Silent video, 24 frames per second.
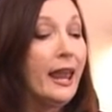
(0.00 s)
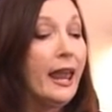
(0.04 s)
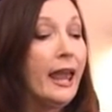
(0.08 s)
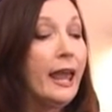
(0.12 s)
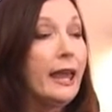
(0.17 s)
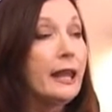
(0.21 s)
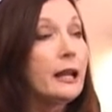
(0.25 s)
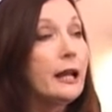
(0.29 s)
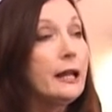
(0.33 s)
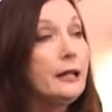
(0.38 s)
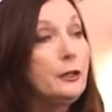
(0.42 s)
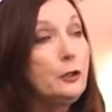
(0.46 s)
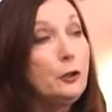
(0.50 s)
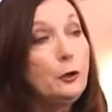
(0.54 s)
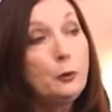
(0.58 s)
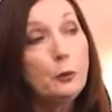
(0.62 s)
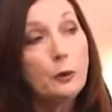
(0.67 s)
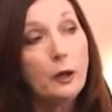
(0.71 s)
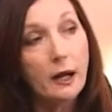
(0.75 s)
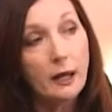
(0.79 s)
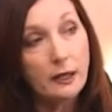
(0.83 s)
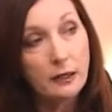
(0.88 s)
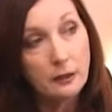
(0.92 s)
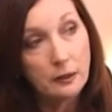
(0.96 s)
and I
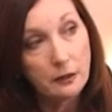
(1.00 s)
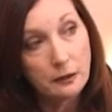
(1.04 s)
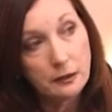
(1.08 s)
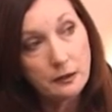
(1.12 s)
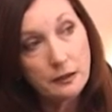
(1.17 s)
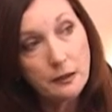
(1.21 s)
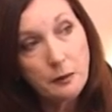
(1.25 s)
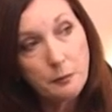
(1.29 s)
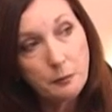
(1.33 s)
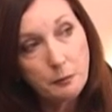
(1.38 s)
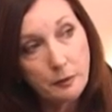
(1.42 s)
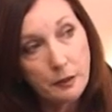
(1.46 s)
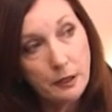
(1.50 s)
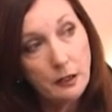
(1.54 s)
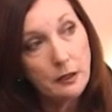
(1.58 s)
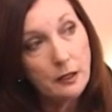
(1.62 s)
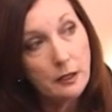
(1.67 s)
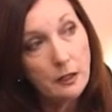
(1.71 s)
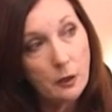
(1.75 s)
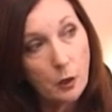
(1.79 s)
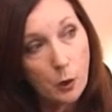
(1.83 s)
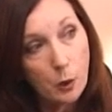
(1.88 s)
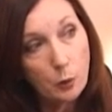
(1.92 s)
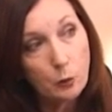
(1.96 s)
knew I couldn't be
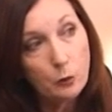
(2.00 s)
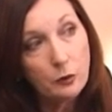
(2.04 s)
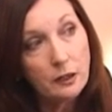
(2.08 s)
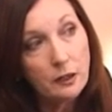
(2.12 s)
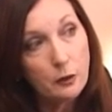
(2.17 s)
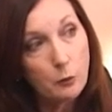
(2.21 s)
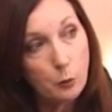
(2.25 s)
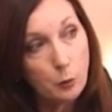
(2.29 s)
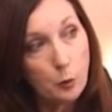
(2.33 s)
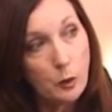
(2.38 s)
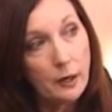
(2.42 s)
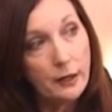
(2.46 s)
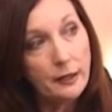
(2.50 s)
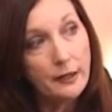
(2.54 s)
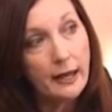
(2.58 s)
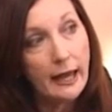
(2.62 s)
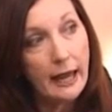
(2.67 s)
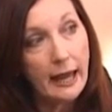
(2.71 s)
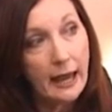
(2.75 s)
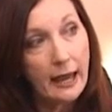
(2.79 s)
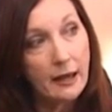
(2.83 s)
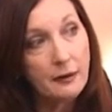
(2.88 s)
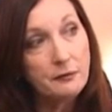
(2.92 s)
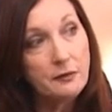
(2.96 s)
the only one
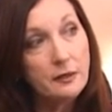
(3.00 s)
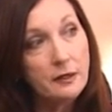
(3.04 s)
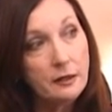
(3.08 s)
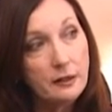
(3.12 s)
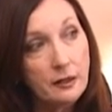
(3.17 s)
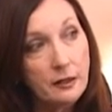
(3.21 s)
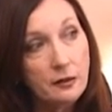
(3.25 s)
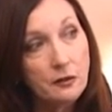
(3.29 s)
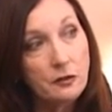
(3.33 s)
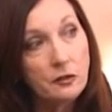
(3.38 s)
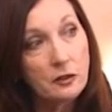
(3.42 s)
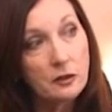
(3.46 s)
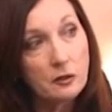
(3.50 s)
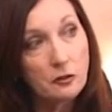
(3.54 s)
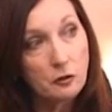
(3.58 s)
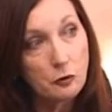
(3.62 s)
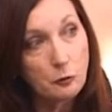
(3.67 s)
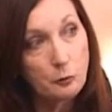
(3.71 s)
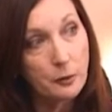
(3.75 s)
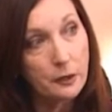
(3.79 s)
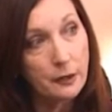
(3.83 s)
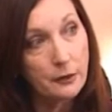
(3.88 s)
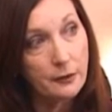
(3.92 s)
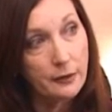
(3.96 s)
having these
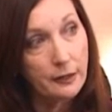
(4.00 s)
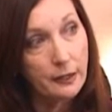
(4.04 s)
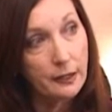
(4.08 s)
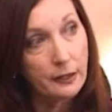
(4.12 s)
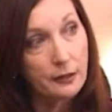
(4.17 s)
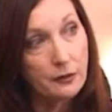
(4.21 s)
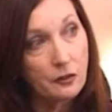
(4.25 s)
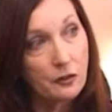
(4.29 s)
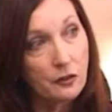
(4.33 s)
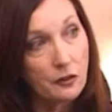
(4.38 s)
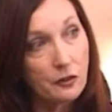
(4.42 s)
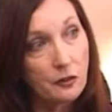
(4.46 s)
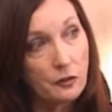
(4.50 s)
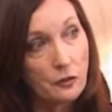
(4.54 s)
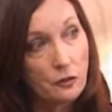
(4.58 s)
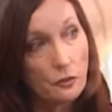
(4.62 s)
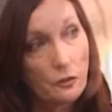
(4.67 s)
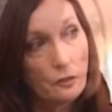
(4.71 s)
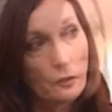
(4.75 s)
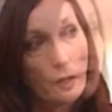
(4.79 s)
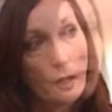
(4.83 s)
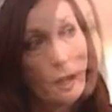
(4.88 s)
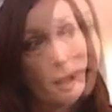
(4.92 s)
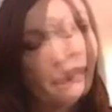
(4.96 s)

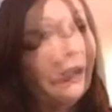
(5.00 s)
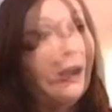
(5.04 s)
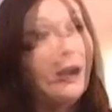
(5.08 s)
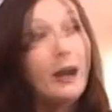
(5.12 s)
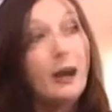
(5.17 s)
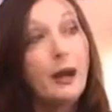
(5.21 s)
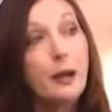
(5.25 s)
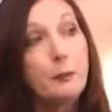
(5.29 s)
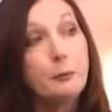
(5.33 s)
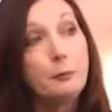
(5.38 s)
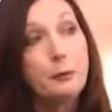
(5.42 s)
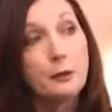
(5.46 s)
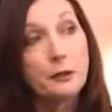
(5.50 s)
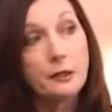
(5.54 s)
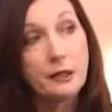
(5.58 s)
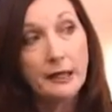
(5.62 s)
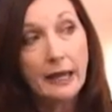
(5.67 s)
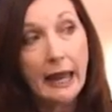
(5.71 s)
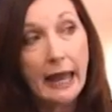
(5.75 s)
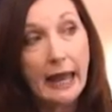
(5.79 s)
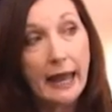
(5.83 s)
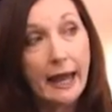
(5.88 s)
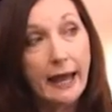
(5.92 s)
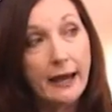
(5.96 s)
experiences. I put
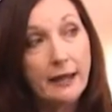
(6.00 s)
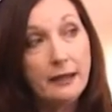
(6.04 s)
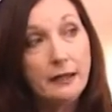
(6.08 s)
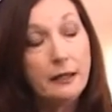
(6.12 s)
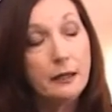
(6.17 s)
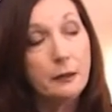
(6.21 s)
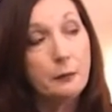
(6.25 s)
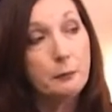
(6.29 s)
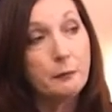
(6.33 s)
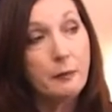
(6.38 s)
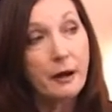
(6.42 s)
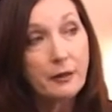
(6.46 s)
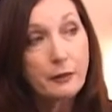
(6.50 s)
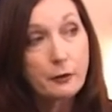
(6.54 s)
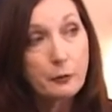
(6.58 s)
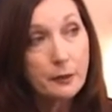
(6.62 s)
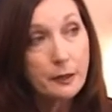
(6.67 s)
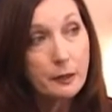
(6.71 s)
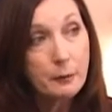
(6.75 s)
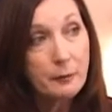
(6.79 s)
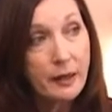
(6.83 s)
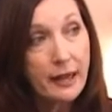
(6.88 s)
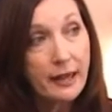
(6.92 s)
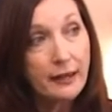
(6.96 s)
an ad in
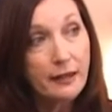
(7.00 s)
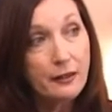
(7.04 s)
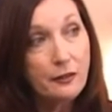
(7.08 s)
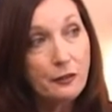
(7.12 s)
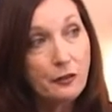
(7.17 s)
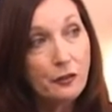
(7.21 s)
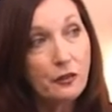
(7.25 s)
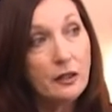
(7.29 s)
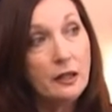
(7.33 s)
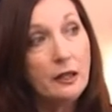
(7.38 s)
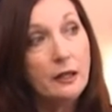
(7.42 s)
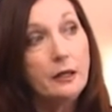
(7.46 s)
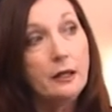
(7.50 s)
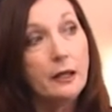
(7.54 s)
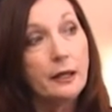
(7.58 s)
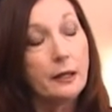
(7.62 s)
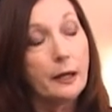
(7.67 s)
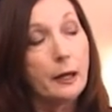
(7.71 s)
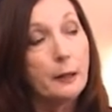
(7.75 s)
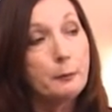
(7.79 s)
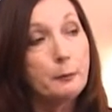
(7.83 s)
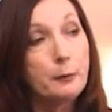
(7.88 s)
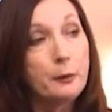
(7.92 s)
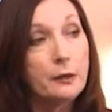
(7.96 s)
Mothering magazine and
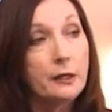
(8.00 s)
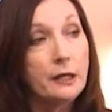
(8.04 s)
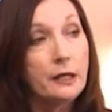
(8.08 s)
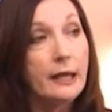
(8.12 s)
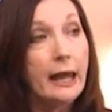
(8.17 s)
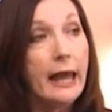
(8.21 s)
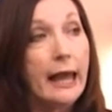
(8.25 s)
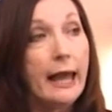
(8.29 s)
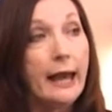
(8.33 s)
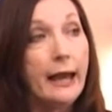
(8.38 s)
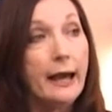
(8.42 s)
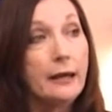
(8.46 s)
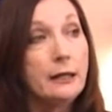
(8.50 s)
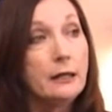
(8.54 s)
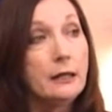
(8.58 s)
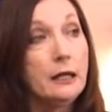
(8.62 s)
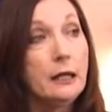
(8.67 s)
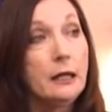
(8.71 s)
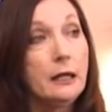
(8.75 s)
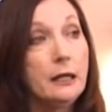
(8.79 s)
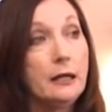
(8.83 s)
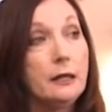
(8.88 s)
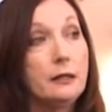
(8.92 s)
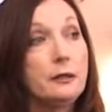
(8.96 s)
I put an ad
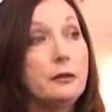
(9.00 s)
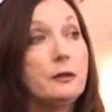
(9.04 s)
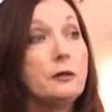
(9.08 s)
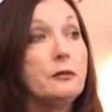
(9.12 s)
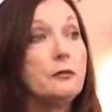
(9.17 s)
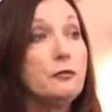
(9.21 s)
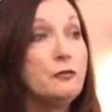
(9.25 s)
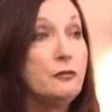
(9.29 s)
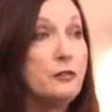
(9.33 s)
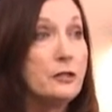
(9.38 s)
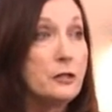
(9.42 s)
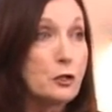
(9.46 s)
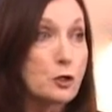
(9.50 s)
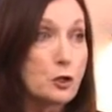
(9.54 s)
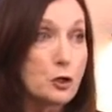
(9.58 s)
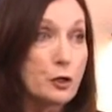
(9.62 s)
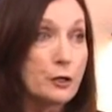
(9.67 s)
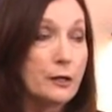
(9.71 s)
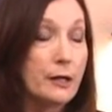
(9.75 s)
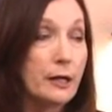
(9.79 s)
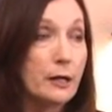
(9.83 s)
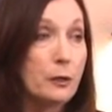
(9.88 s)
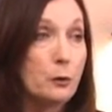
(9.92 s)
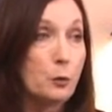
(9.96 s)
in
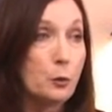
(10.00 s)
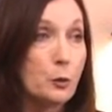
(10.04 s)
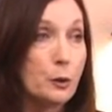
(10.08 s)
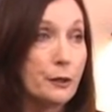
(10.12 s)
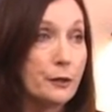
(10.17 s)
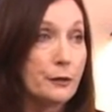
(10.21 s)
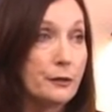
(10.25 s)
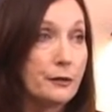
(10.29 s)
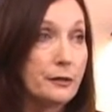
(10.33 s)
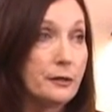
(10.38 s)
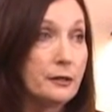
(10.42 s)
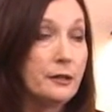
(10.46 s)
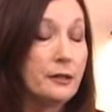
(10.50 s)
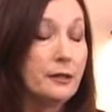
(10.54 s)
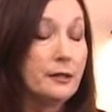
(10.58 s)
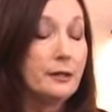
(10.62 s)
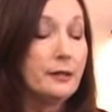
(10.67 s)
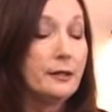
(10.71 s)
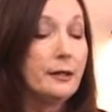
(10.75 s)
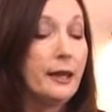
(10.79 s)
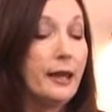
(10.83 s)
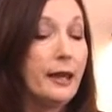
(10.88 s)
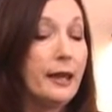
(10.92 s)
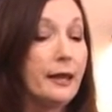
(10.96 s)
Venture Inward
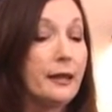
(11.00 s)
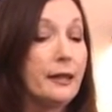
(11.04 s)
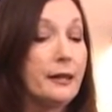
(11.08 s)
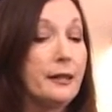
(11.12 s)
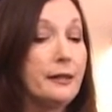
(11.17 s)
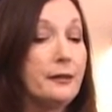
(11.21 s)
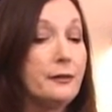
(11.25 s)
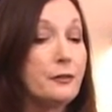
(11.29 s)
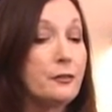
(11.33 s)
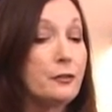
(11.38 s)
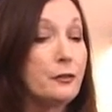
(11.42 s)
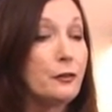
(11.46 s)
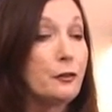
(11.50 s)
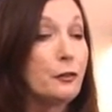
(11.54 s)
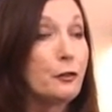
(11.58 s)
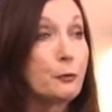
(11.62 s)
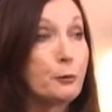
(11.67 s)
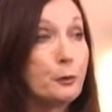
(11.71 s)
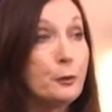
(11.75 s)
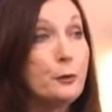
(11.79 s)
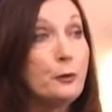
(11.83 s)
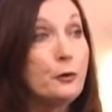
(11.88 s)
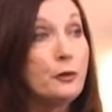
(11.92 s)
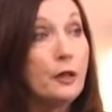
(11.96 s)
and
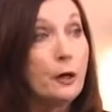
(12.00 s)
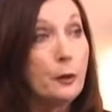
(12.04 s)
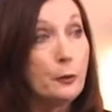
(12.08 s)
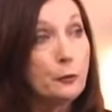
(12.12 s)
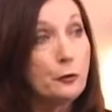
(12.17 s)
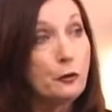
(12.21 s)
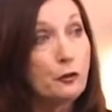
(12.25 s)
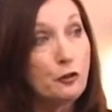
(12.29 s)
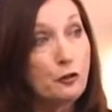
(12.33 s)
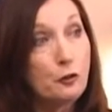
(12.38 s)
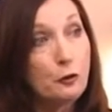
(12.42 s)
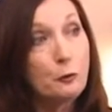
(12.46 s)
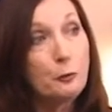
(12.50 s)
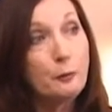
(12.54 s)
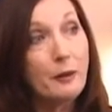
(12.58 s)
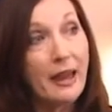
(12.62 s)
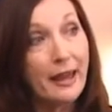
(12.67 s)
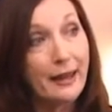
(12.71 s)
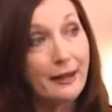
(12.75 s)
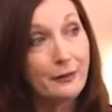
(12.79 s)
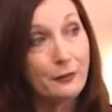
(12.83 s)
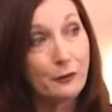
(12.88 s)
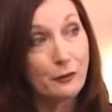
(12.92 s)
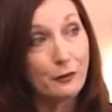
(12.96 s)
through those two
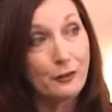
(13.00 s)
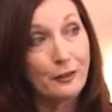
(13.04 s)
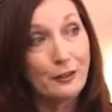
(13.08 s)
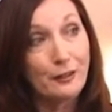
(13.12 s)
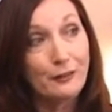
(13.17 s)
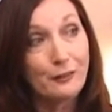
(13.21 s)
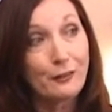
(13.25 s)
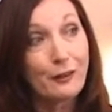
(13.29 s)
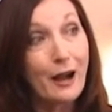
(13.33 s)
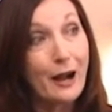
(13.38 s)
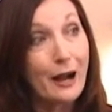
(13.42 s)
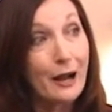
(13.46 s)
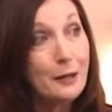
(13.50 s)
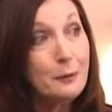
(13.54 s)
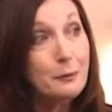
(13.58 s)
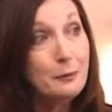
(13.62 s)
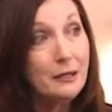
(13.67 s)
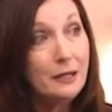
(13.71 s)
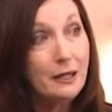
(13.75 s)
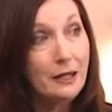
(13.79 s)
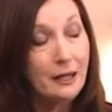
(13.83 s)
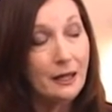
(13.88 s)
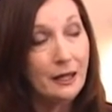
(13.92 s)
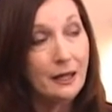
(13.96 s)
magazines, I
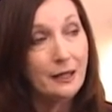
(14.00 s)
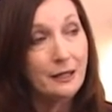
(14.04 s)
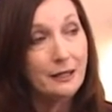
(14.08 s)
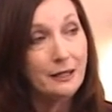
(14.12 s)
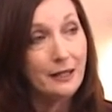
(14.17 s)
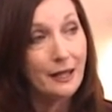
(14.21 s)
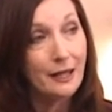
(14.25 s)
began